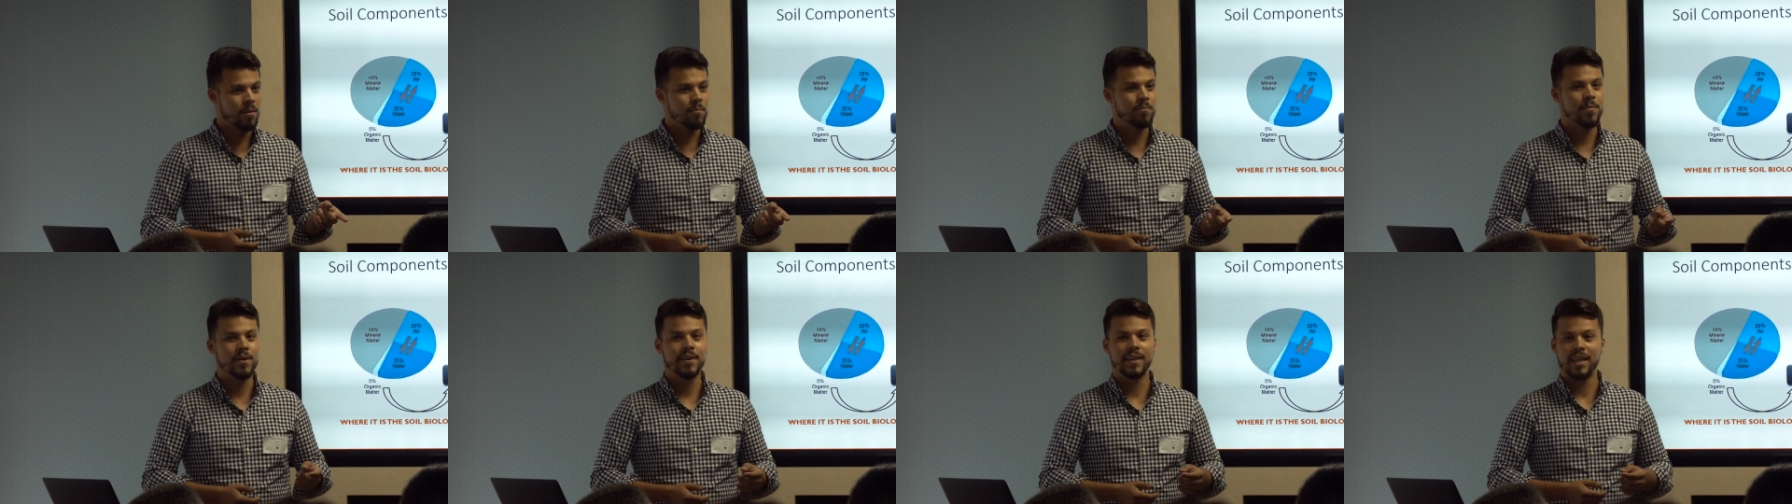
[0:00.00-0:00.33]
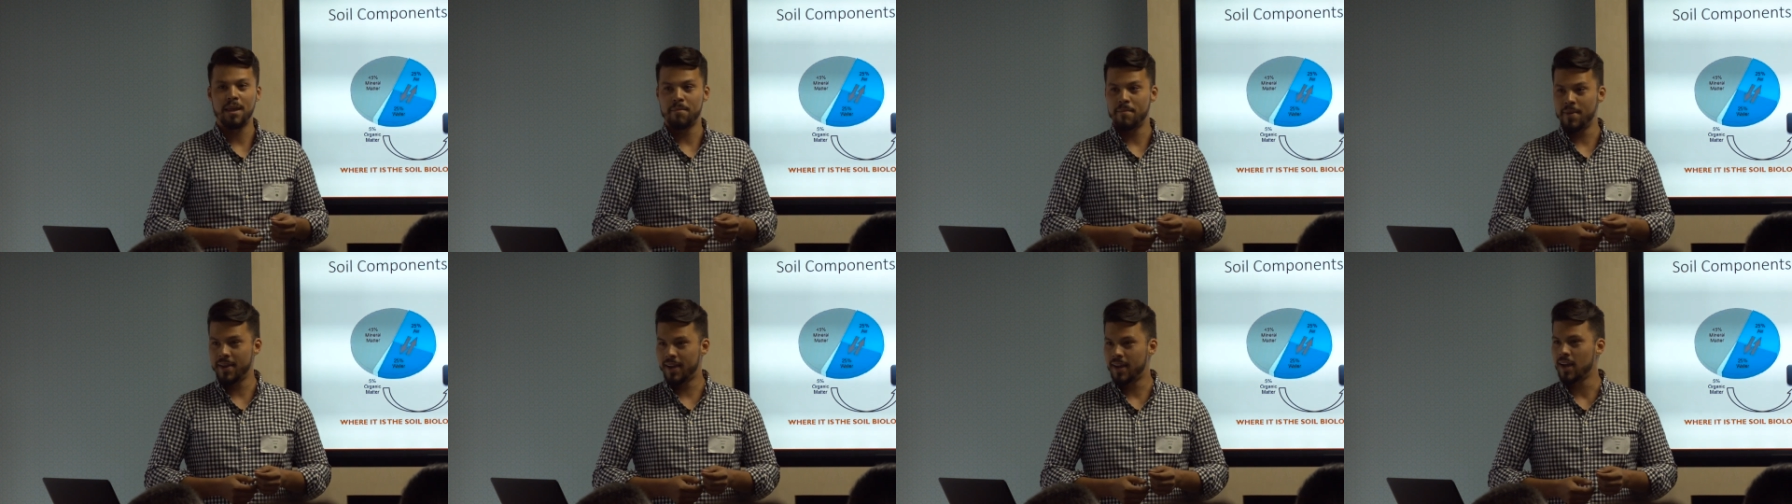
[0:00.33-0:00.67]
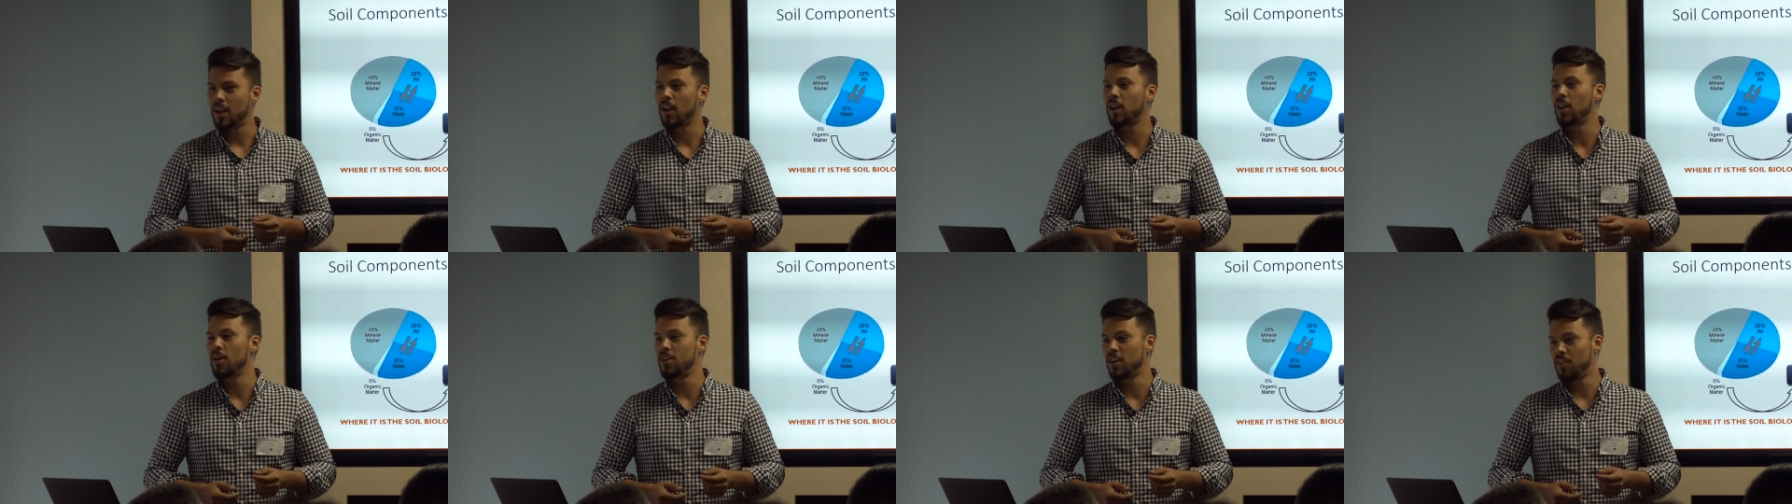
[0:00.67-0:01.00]
but it can make
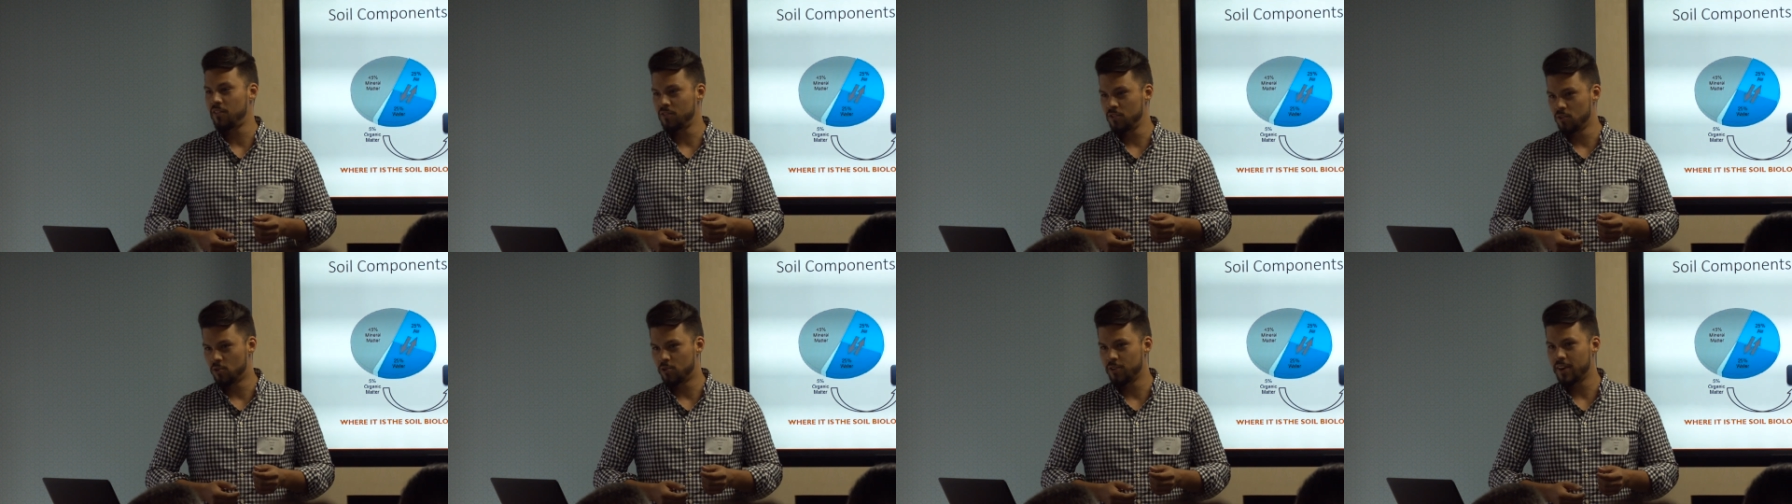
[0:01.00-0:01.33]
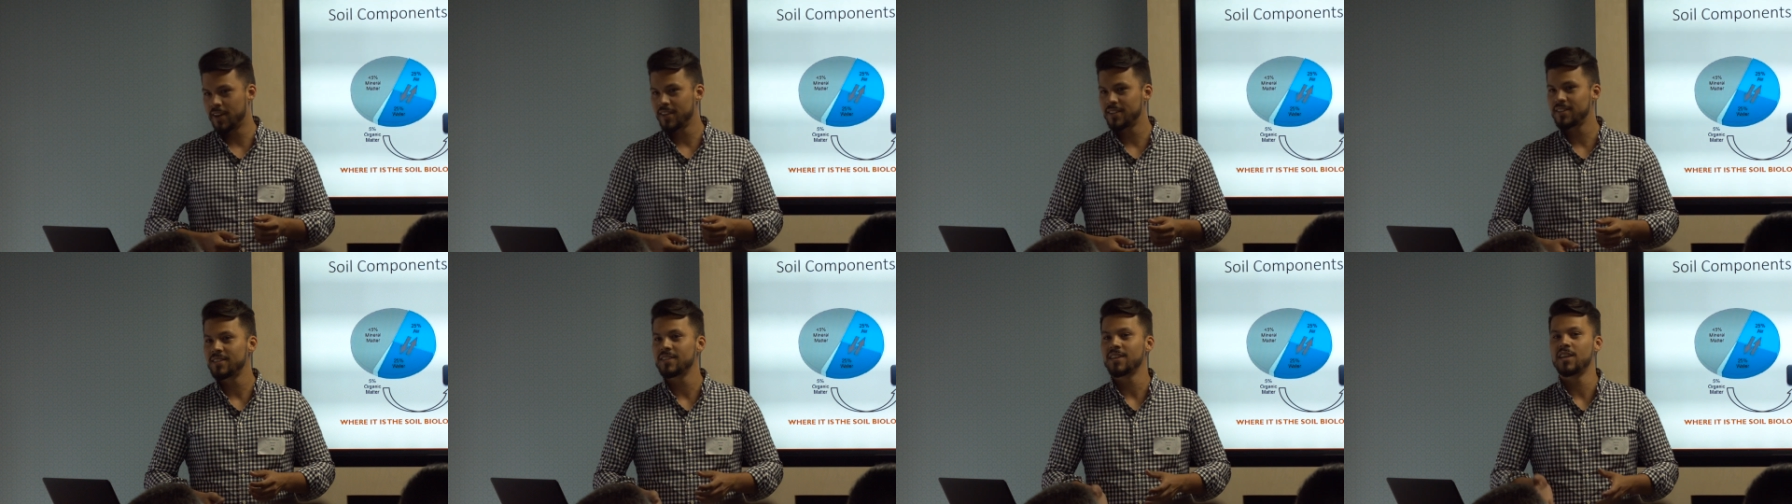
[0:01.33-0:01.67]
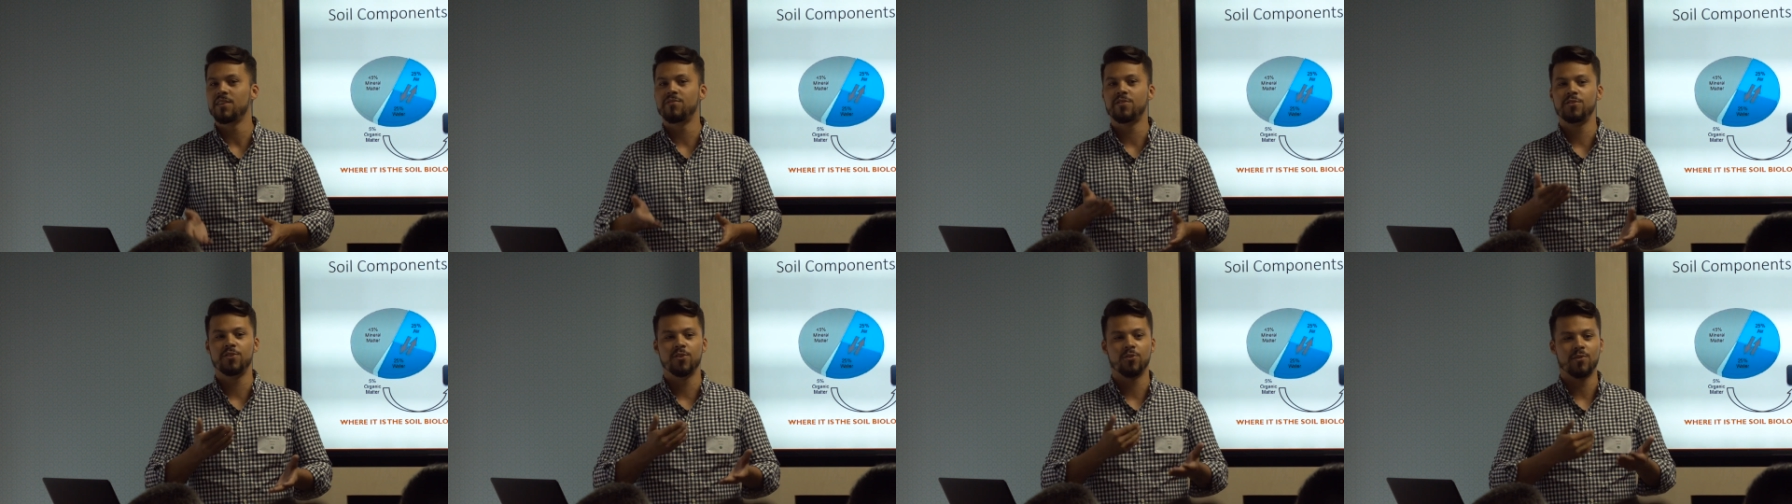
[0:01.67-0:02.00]
a lot of noise
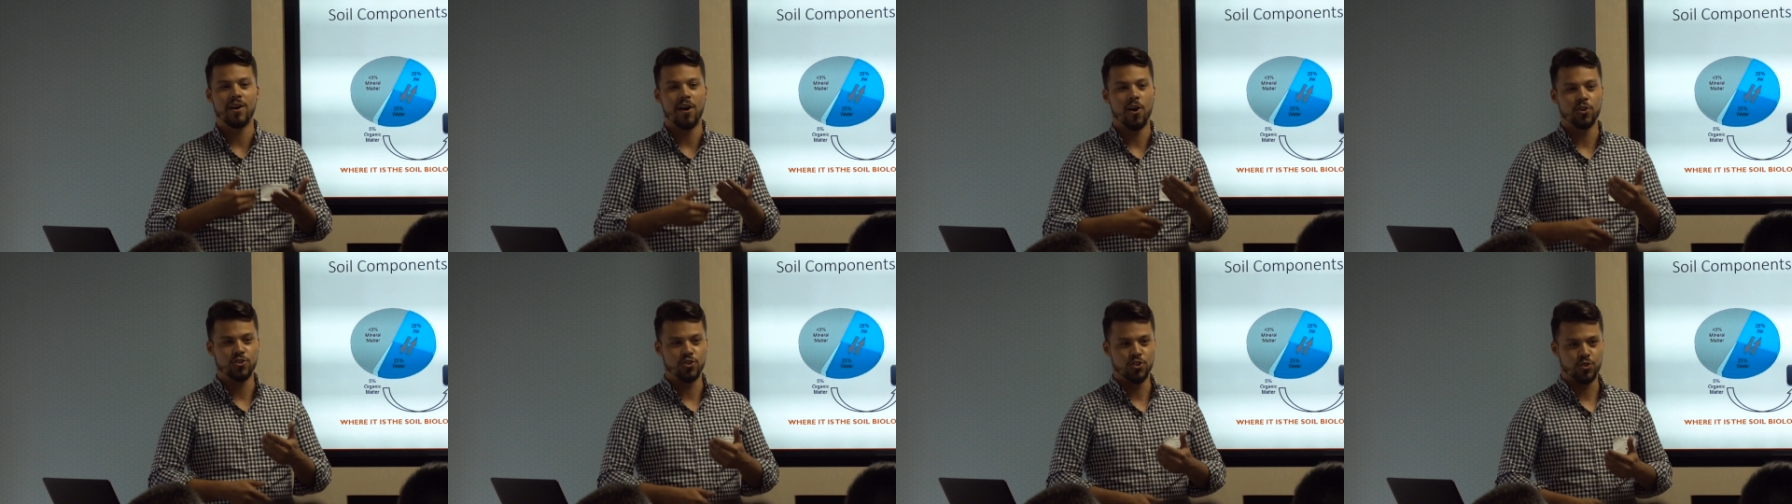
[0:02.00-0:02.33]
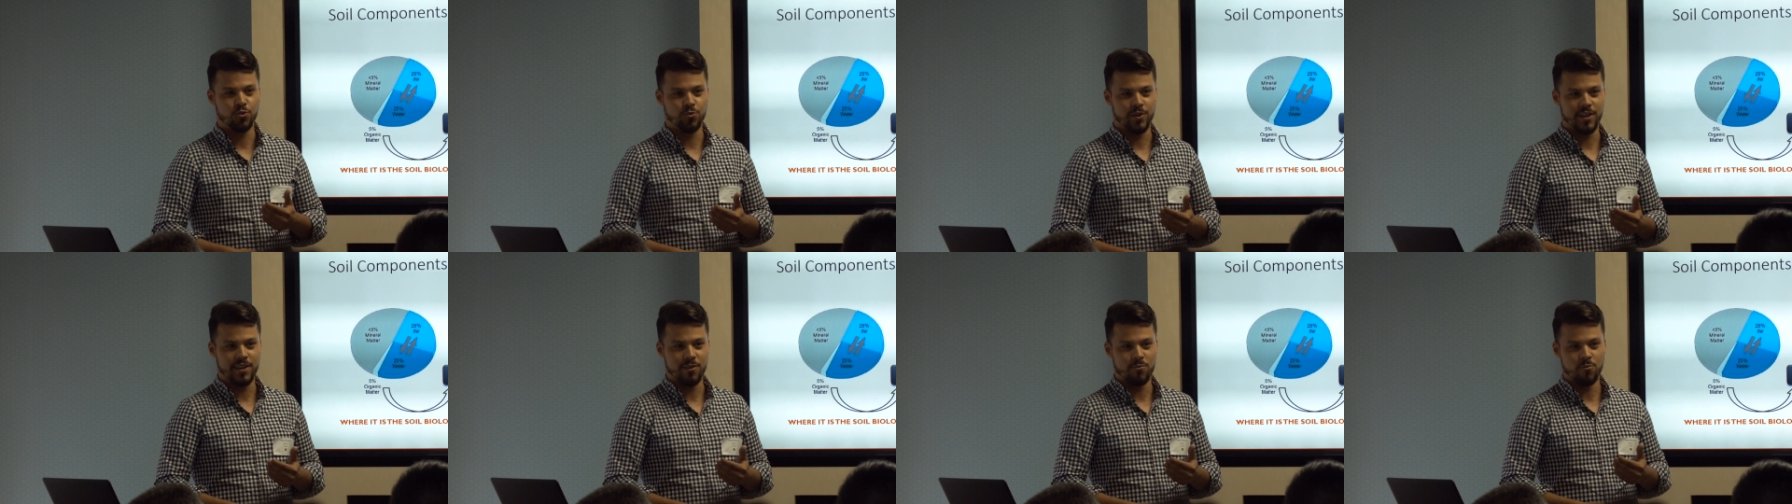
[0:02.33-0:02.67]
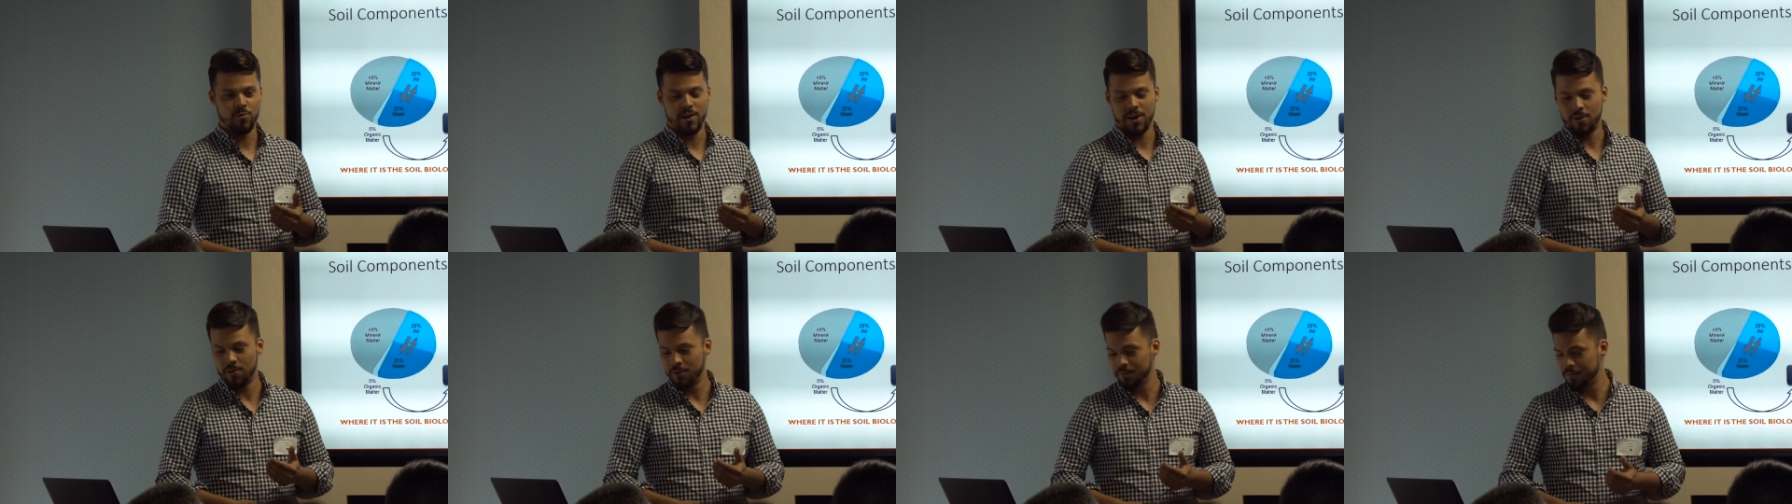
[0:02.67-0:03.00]
if you know how to treat it
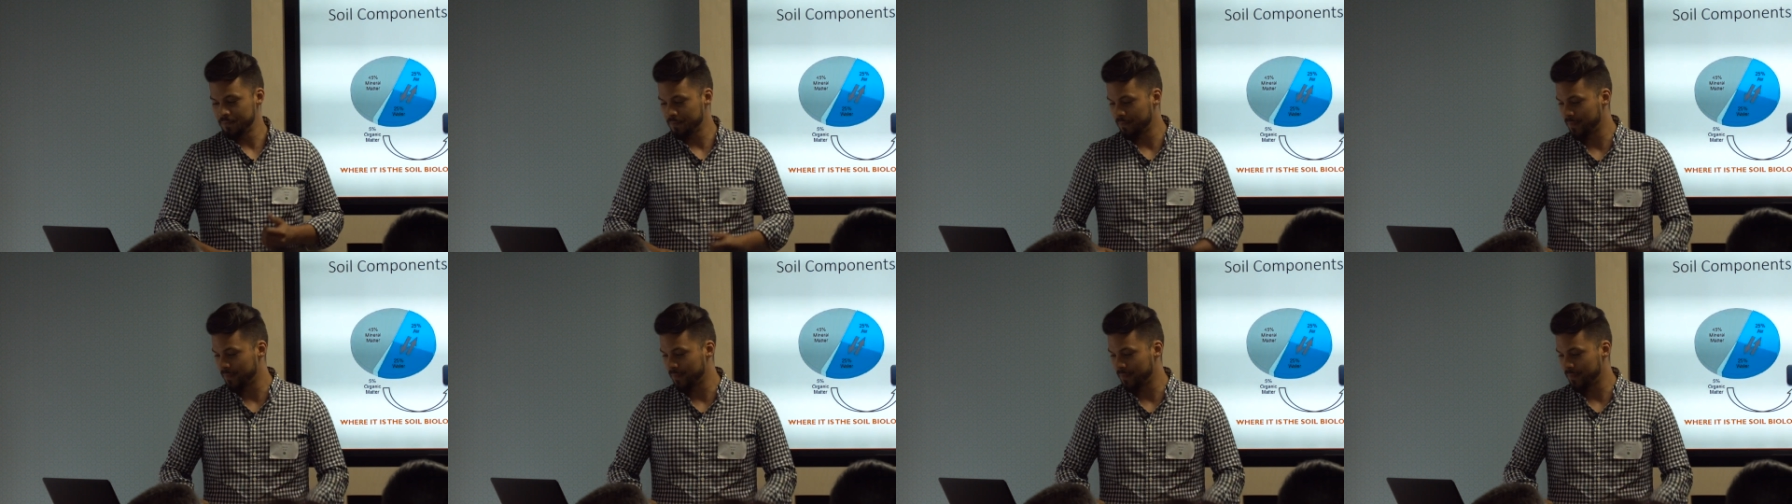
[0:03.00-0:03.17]
well.